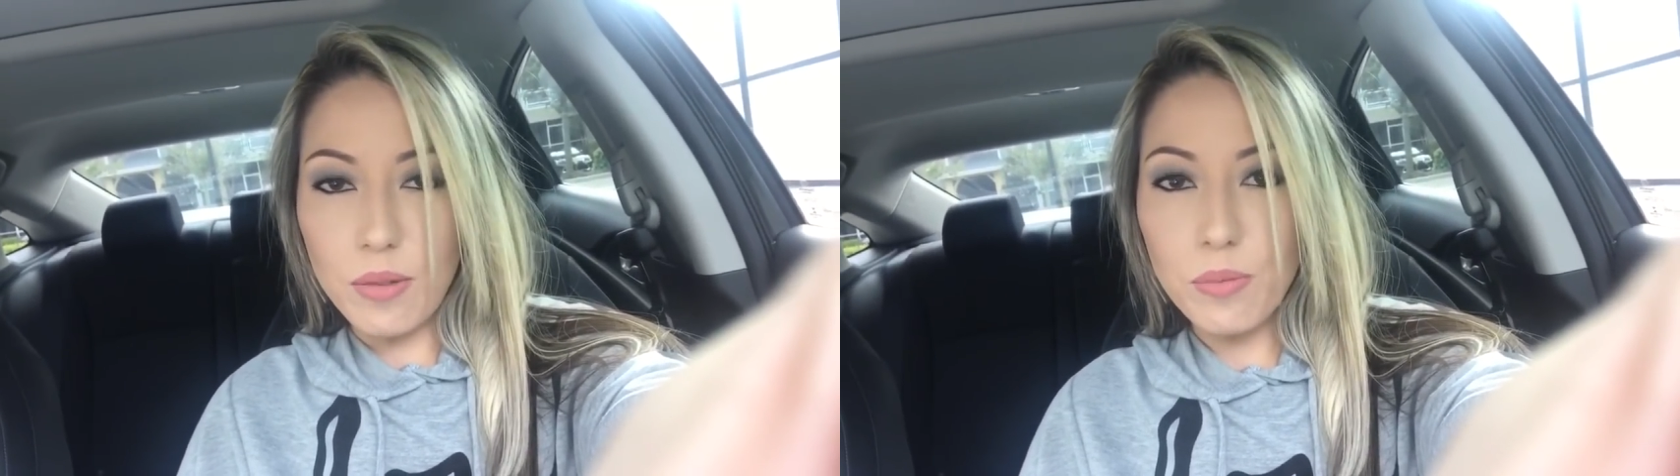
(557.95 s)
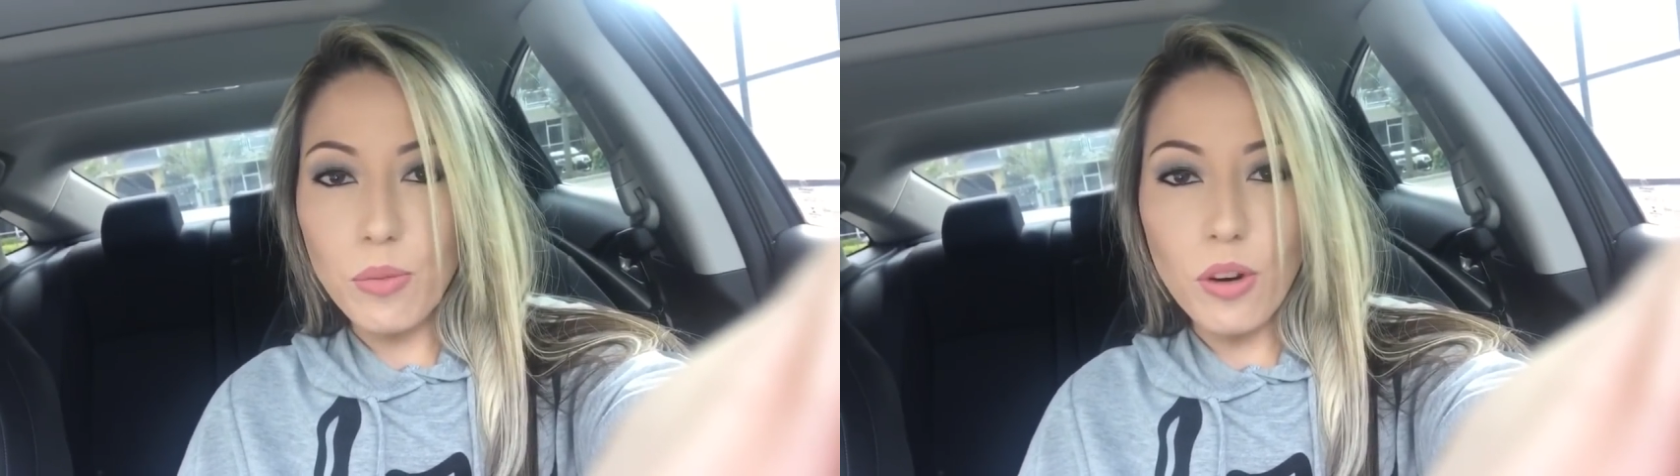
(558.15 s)

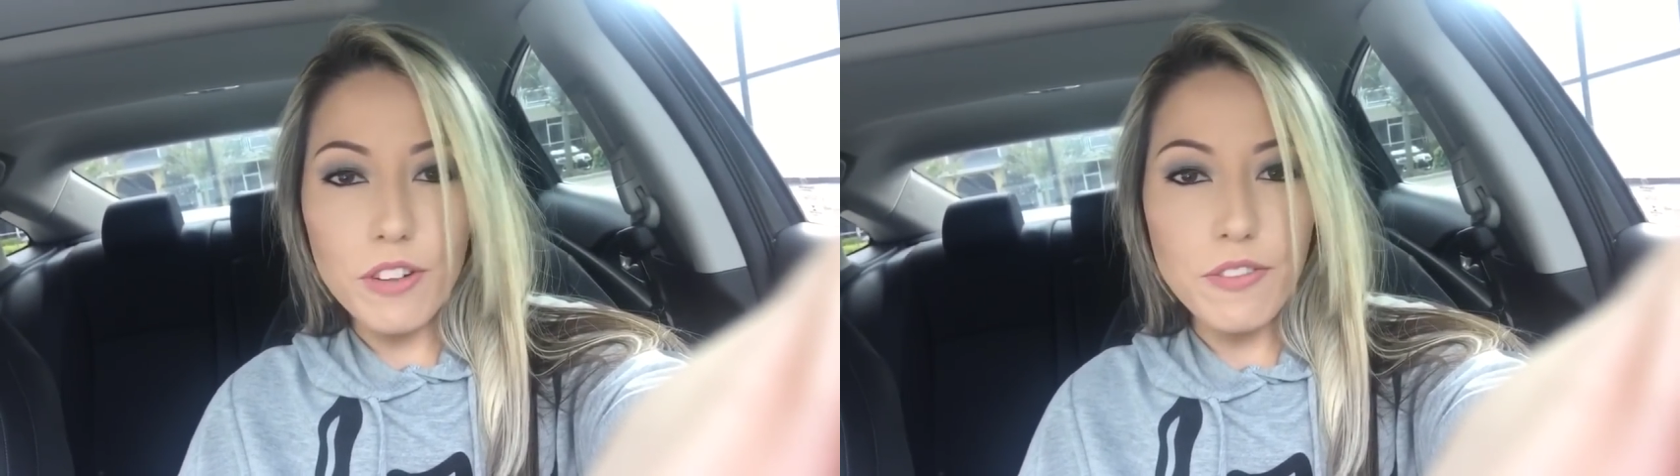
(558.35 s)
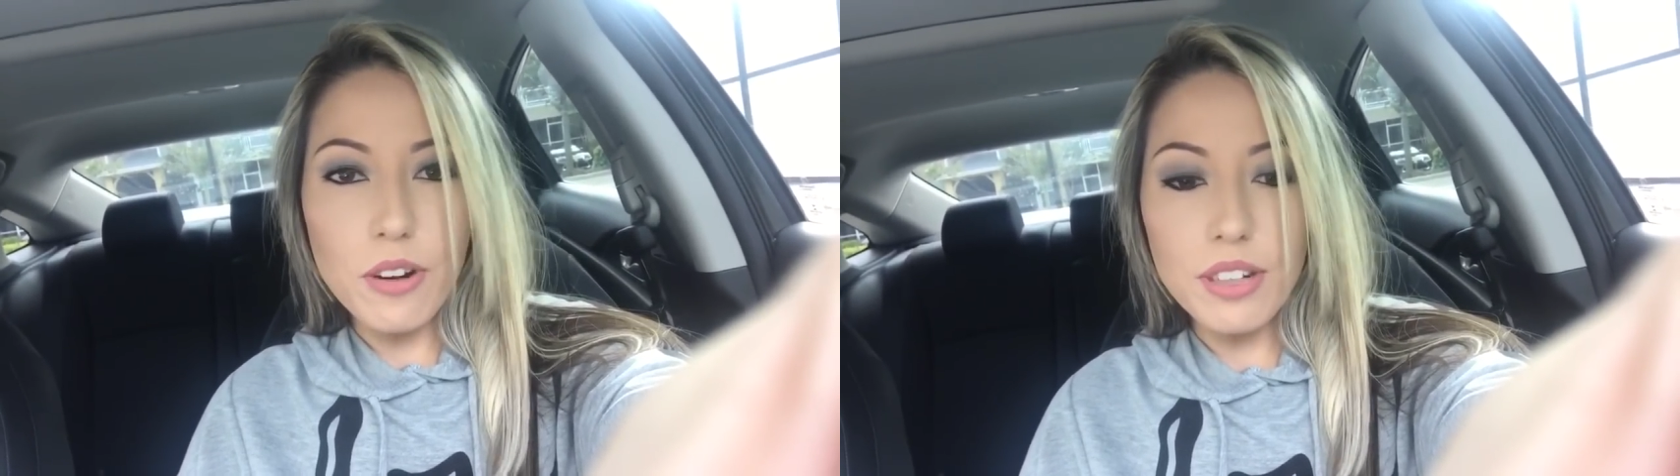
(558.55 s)

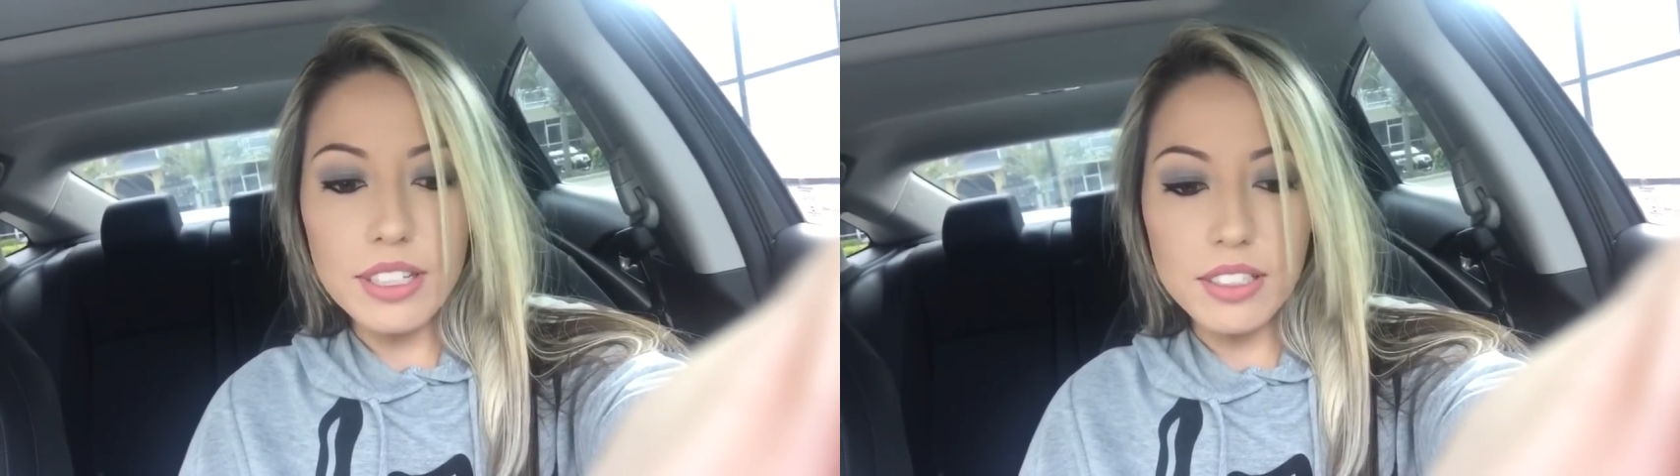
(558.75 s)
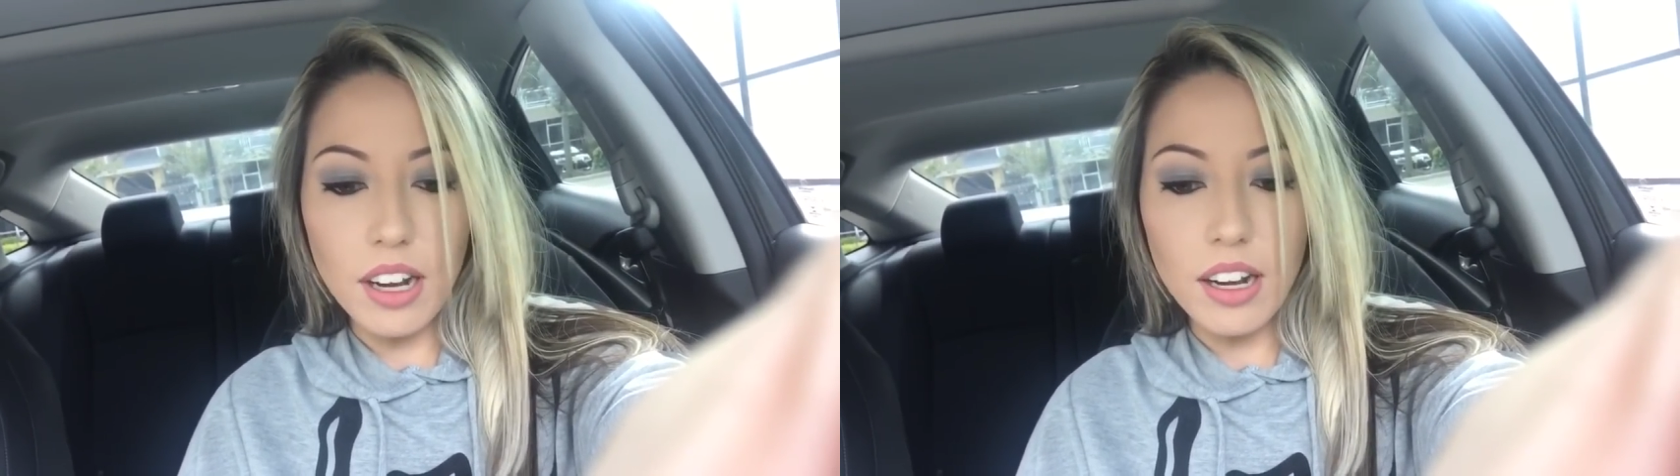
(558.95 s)
more
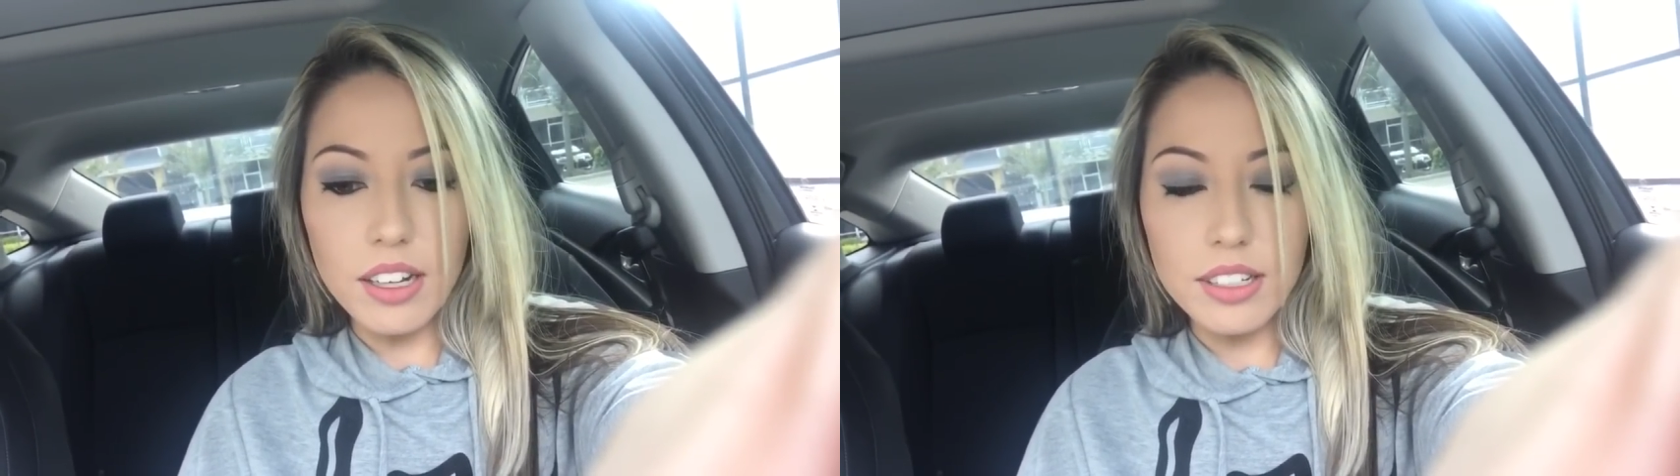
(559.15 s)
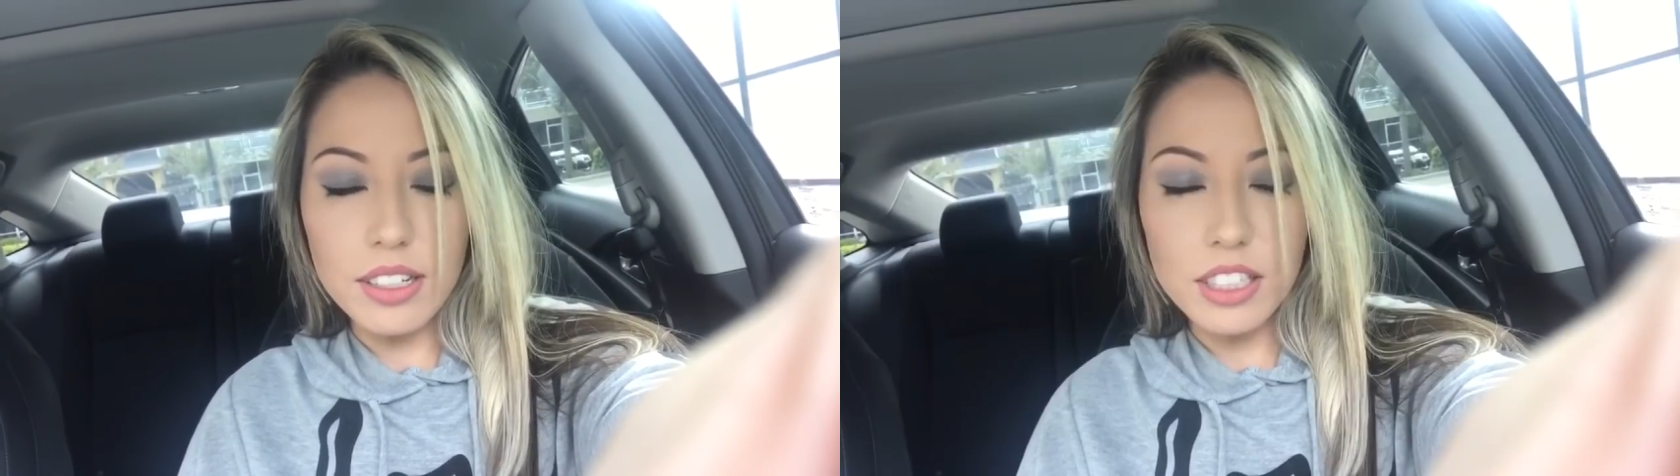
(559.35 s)
focused on